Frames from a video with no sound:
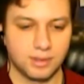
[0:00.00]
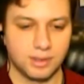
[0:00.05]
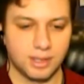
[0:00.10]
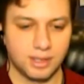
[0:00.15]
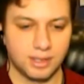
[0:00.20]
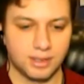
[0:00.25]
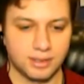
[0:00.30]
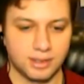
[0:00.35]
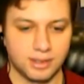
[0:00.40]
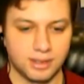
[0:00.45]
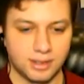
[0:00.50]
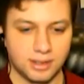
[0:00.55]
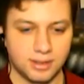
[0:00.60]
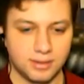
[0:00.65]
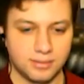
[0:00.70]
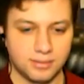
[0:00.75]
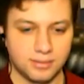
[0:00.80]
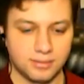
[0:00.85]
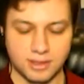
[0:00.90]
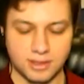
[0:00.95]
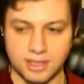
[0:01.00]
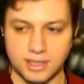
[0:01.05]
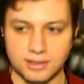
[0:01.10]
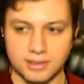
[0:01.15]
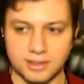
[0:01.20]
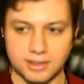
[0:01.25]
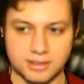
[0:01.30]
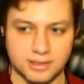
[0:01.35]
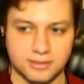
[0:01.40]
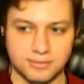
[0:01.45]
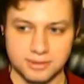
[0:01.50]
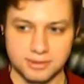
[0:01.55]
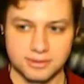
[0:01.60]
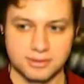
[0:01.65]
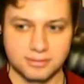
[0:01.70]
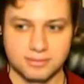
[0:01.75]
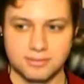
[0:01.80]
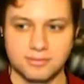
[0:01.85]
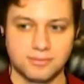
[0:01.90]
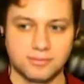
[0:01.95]
and uh, related things. Like
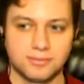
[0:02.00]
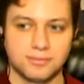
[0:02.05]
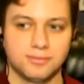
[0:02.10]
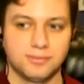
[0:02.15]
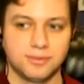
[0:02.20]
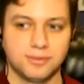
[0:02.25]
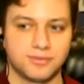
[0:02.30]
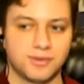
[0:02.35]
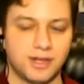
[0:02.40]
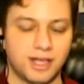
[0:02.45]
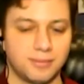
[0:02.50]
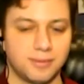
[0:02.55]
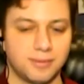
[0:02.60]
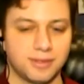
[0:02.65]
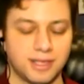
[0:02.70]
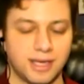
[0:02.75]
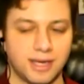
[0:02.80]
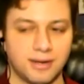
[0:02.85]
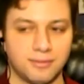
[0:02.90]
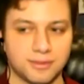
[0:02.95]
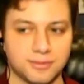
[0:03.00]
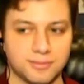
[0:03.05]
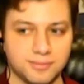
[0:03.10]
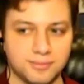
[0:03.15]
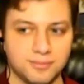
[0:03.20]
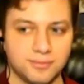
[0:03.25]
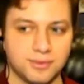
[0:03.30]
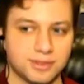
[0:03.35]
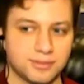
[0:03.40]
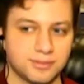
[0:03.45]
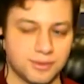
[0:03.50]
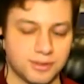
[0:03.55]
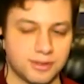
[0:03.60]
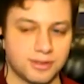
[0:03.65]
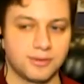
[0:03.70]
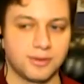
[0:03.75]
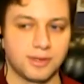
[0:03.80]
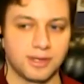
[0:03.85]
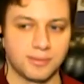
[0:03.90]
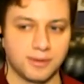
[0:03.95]
what's what's valuable about that? What what's worth
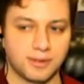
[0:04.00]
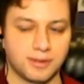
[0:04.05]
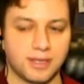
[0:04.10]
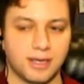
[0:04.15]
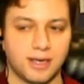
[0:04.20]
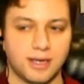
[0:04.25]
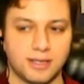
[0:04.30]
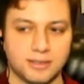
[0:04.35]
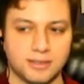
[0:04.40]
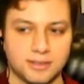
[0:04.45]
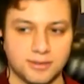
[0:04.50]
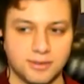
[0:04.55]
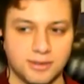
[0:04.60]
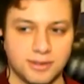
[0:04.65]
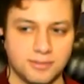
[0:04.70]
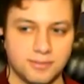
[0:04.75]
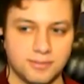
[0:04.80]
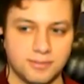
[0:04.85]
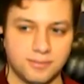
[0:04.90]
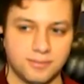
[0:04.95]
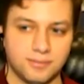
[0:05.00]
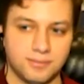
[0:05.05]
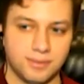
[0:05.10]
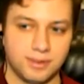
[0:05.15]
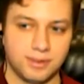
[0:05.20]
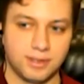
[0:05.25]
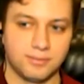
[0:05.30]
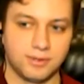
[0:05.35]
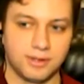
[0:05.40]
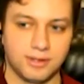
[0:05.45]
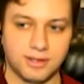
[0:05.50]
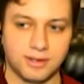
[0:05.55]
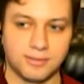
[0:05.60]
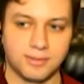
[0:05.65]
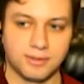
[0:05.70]
doing about that, and so on. And what do you think